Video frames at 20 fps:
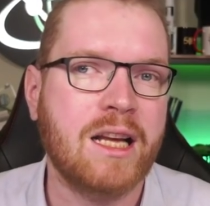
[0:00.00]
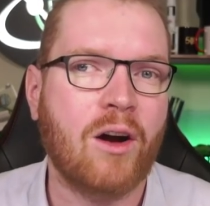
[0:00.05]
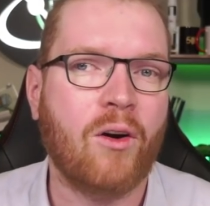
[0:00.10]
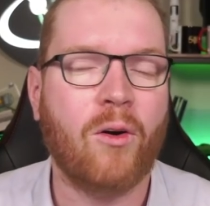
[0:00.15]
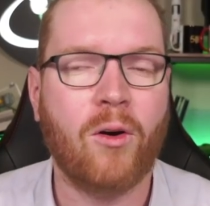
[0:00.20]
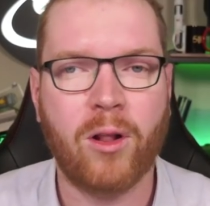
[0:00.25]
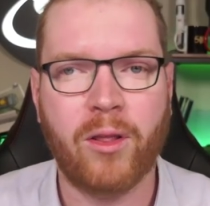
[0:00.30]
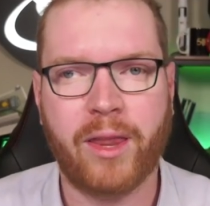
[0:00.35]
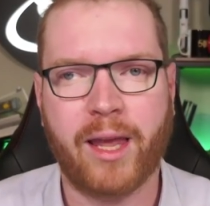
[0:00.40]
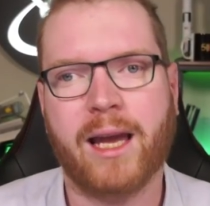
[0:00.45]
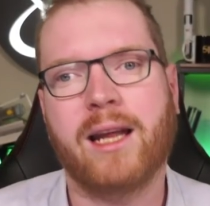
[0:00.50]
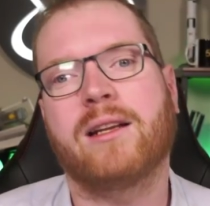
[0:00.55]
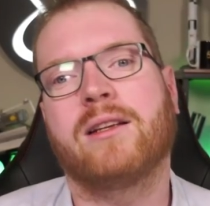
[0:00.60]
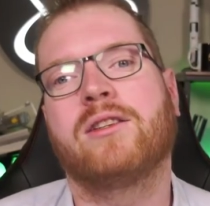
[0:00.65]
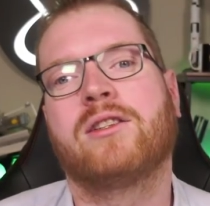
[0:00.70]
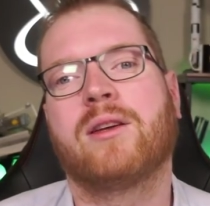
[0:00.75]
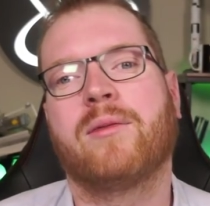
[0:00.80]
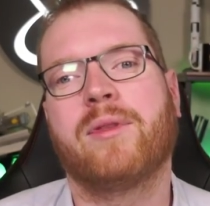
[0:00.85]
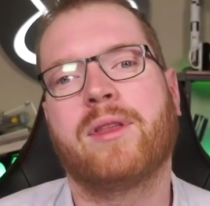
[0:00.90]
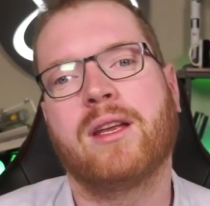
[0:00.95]
All that
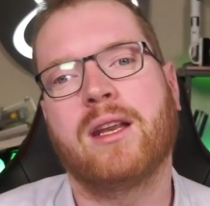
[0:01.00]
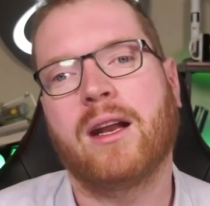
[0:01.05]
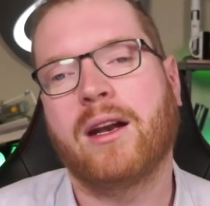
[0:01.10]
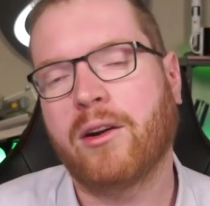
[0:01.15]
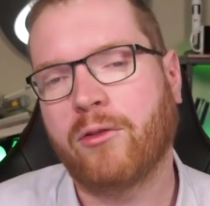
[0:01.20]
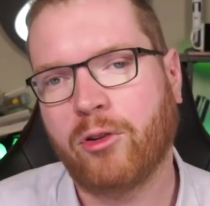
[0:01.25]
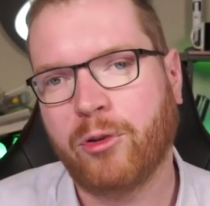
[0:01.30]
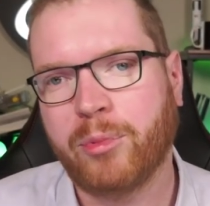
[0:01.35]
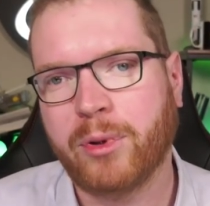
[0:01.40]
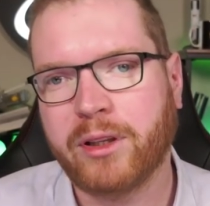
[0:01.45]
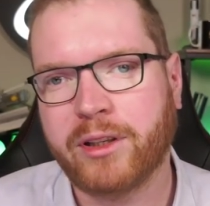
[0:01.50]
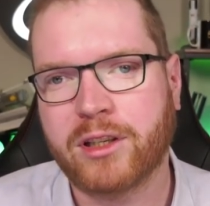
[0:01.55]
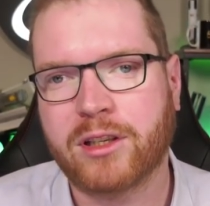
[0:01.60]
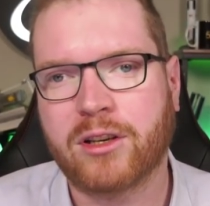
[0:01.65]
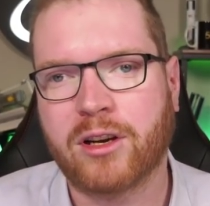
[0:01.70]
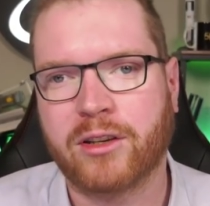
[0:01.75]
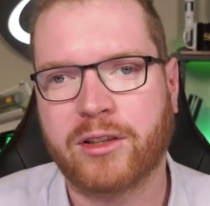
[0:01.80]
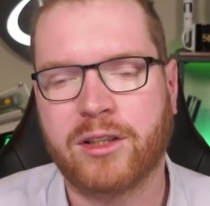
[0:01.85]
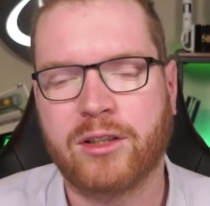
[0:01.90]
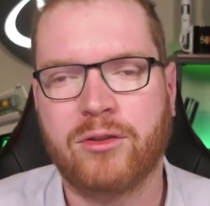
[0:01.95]
is something that I will be
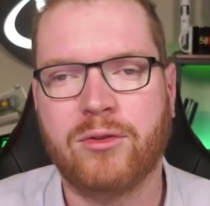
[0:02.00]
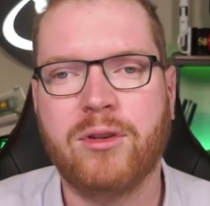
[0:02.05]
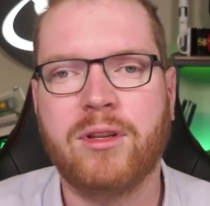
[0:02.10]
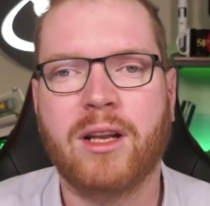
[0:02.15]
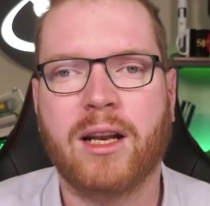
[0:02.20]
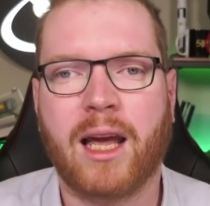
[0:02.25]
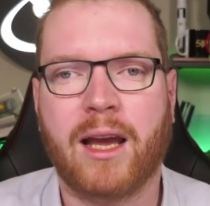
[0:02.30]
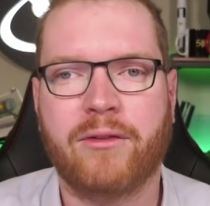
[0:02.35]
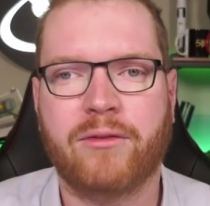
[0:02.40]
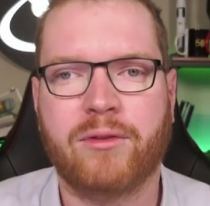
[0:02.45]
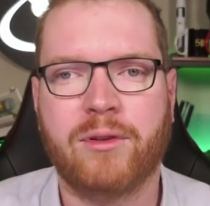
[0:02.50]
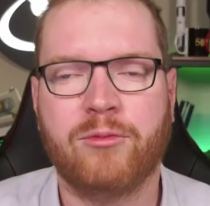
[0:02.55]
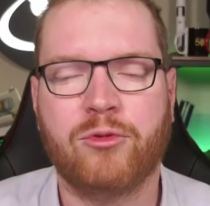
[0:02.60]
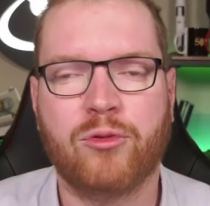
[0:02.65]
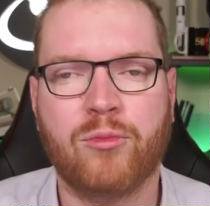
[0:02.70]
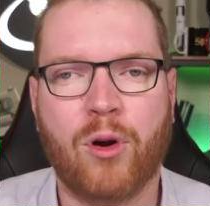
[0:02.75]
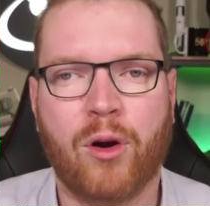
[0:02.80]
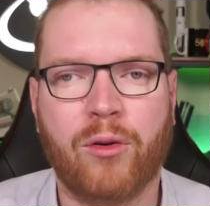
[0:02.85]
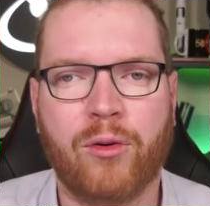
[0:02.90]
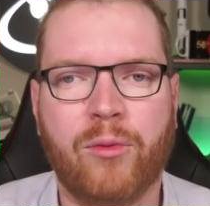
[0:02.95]
discussing during the live stream
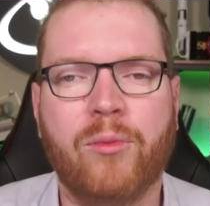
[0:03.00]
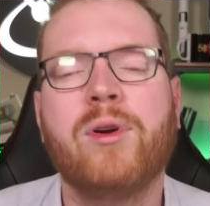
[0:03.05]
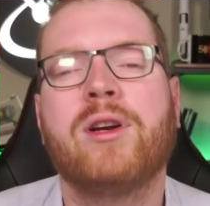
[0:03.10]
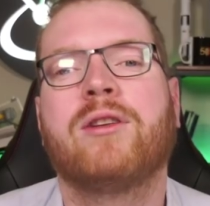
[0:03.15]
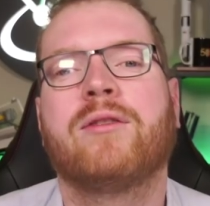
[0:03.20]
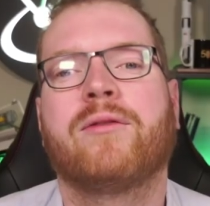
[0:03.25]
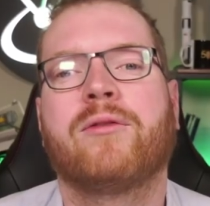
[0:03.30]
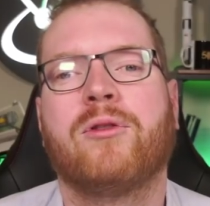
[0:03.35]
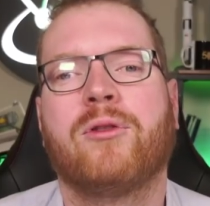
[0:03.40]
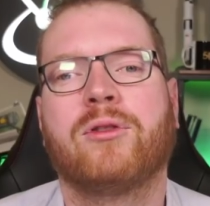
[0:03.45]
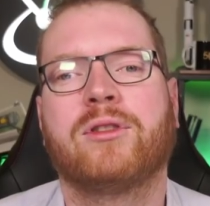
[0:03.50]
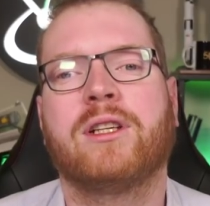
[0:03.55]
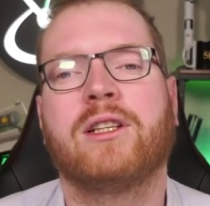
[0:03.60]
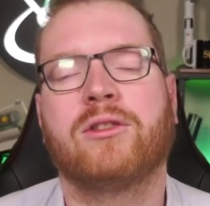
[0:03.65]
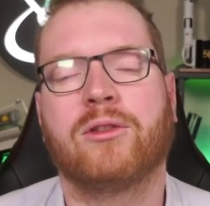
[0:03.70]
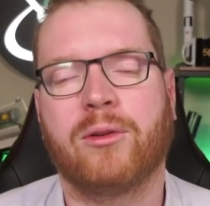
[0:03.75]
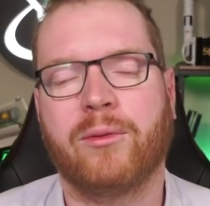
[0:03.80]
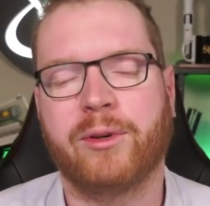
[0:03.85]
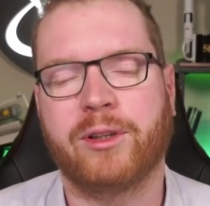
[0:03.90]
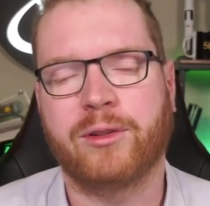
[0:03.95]
tomorrow, which of course, as
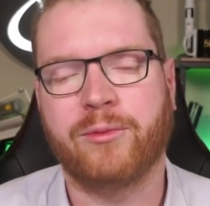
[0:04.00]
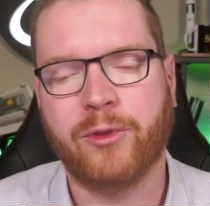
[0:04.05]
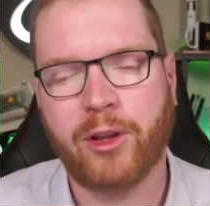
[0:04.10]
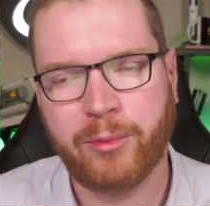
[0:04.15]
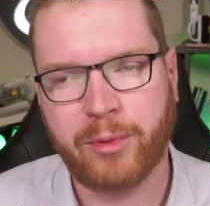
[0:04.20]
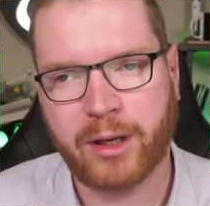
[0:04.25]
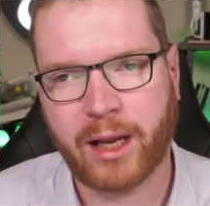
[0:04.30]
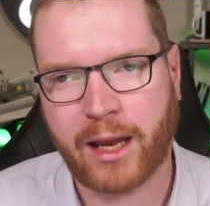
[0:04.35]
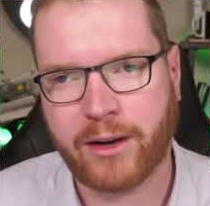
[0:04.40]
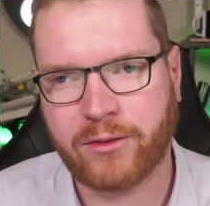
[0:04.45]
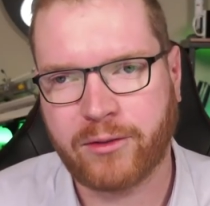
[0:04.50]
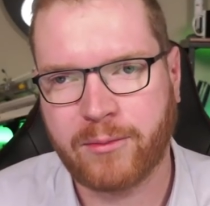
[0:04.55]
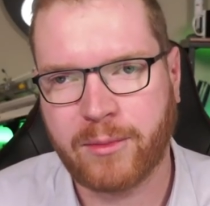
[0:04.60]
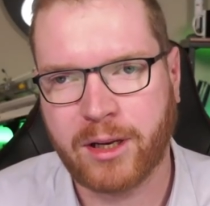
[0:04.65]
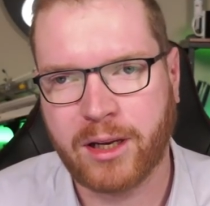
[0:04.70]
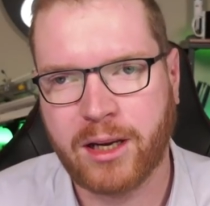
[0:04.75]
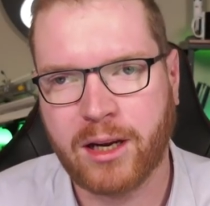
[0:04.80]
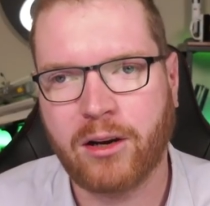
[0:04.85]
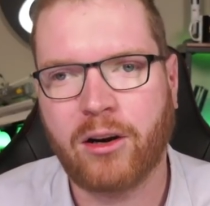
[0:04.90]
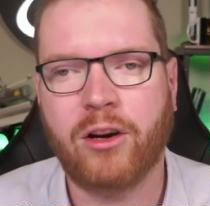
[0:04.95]
always, will be live streamed
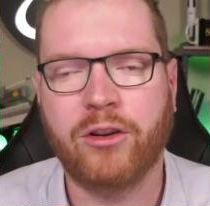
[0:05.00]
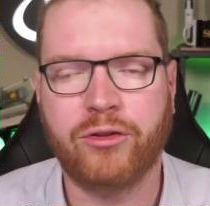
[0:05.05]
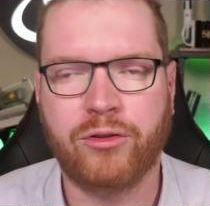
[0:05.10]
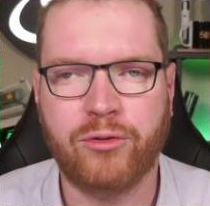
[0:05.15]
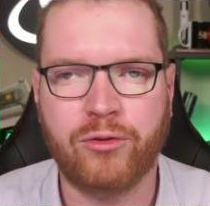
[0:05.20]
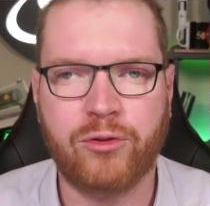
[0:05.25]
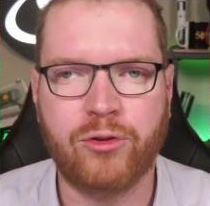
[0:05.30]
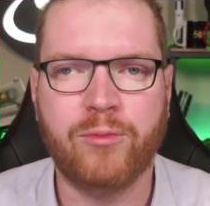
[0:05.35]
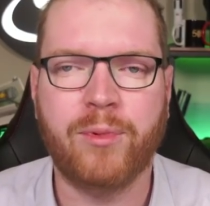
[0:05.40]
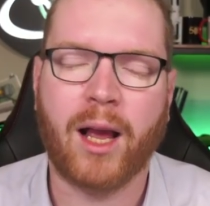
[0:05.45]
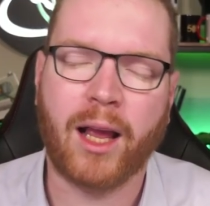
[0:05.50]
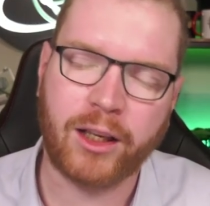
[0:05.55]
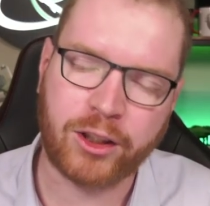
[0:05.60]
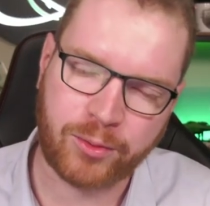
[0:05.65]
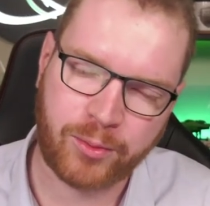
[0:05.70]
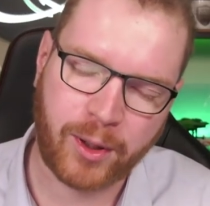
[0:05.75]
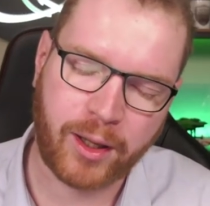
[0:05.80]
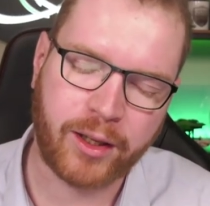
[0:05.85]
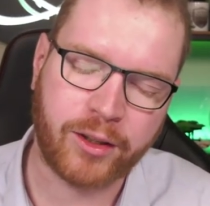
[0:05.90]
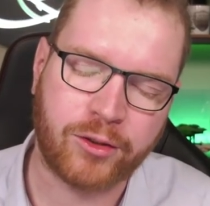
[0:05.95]
here on YouTube as
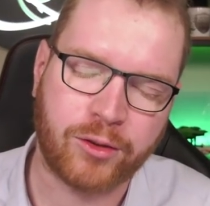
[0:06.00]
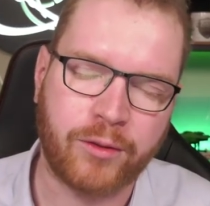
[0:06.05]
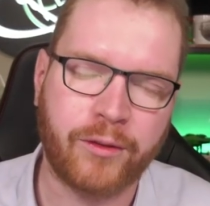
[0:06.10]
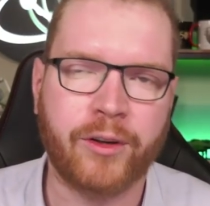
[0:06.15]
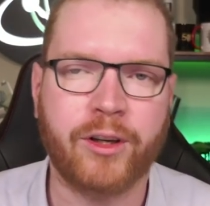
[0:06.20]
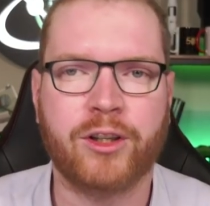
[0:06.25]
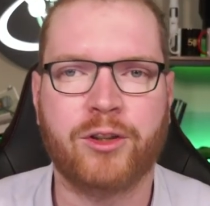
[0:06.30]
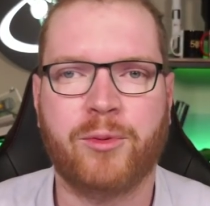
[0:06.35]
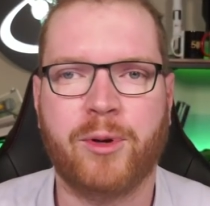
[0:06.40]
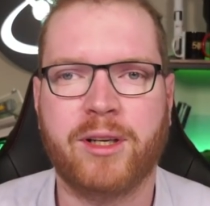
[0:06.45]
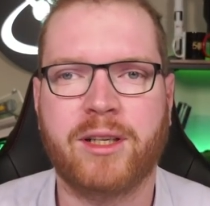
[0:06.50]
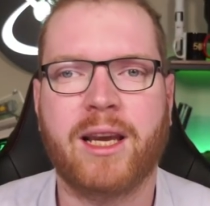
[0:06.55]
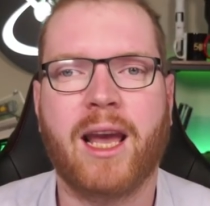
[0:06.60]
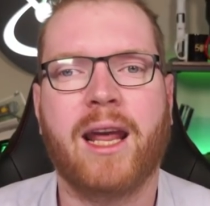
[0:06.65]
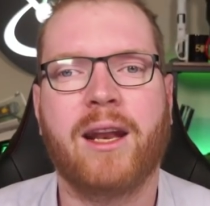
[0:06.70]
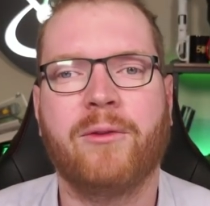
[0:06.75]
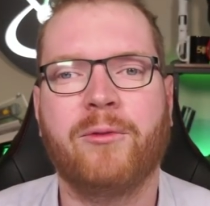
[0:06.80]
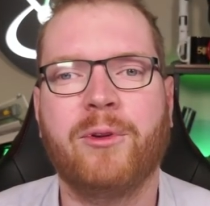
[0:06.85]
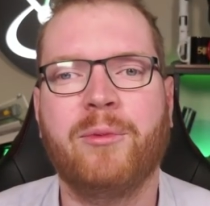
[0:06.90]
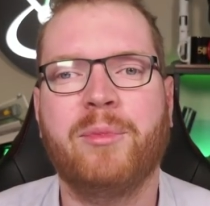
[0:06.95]
well as over on Twitch,
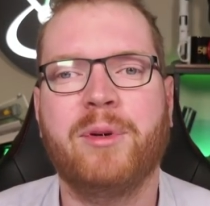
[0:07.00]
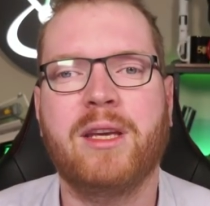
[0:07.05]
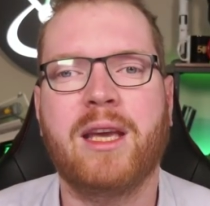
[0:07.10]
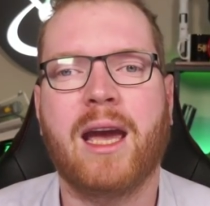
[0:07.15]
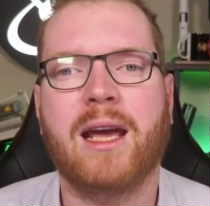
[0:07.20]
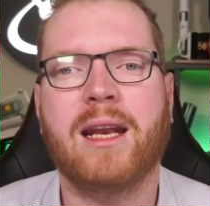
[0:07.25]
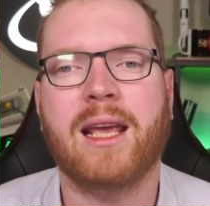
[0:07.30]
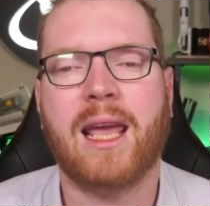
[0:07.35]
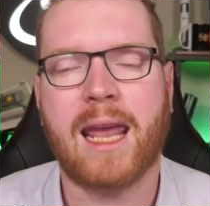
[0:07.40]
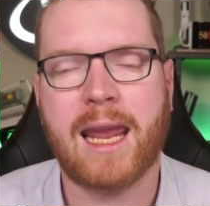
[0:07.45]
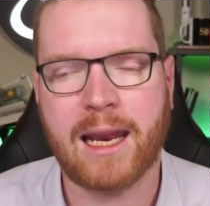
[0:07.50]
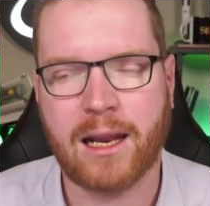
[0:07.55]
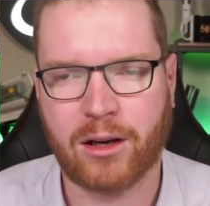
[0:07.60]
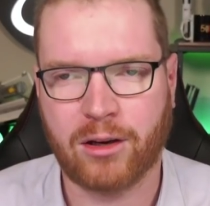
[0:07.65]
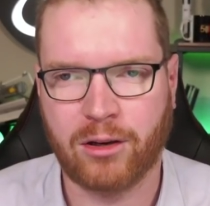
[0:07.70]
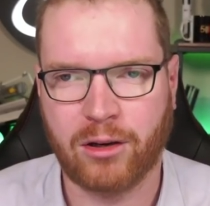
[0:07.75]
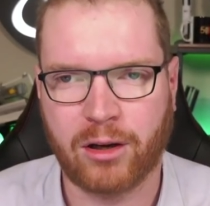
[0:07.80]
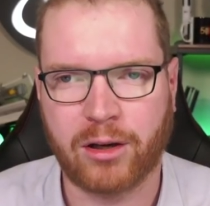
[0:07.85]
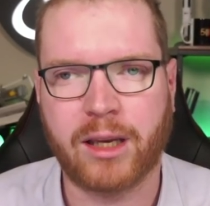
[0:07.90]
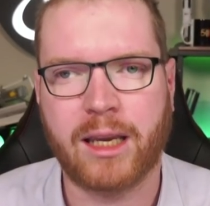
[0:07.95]
and it will be at 8
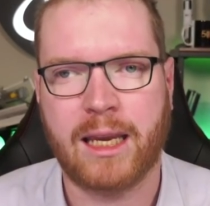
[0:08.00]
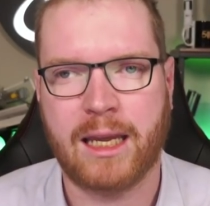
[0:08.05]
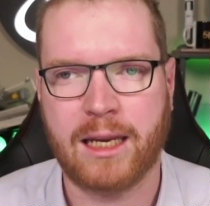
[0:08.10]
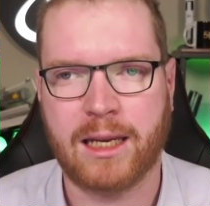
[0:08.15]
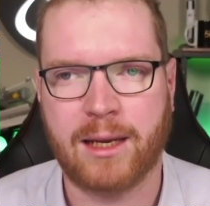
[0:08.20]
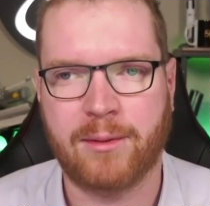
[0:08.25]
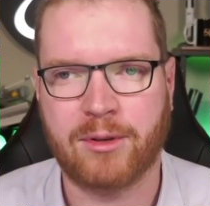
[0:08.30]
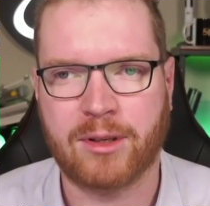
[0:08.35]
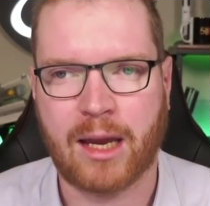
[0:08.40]
o'clock in-game